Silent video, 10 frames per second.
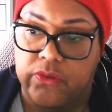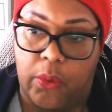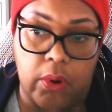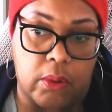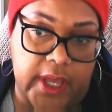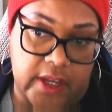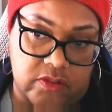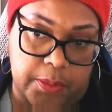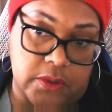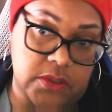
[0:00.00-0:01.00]
oil
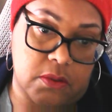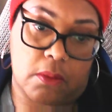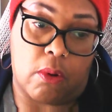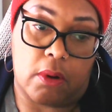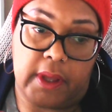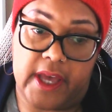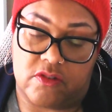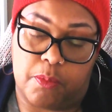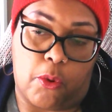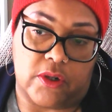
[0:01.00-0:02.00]
exports.
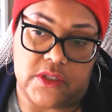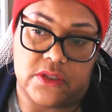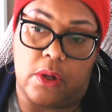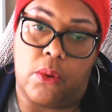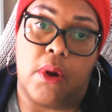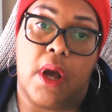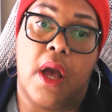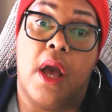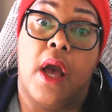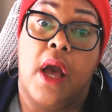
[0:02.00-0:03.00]
Exports. So
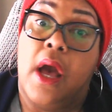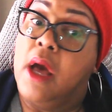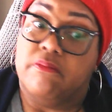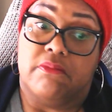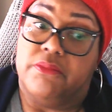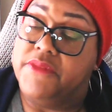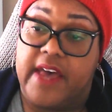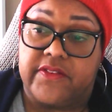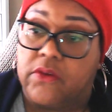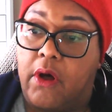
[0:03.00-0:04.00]

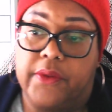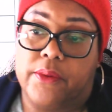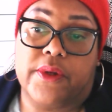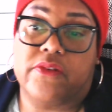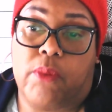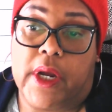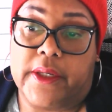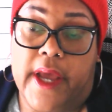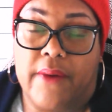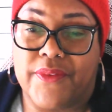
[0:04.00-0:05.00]
that's all there is right
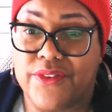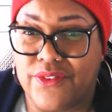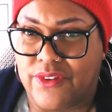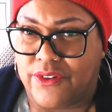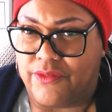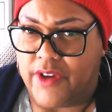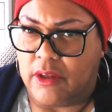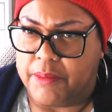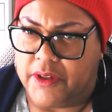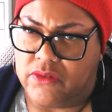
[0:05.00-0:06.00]
now. This is a
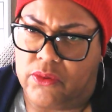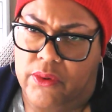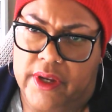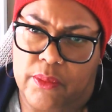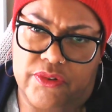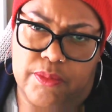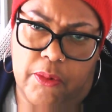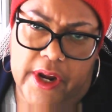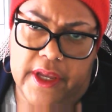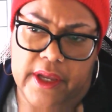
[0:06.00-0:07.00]
developing story. It was
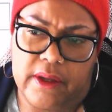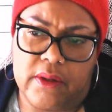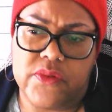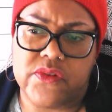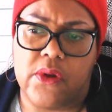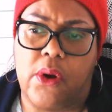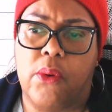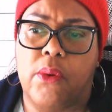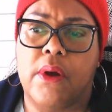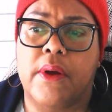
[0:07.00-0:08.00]
breaking,
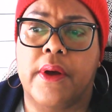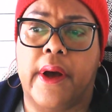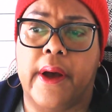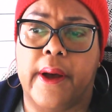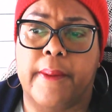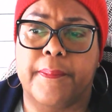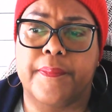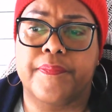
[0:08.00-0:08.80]
so um,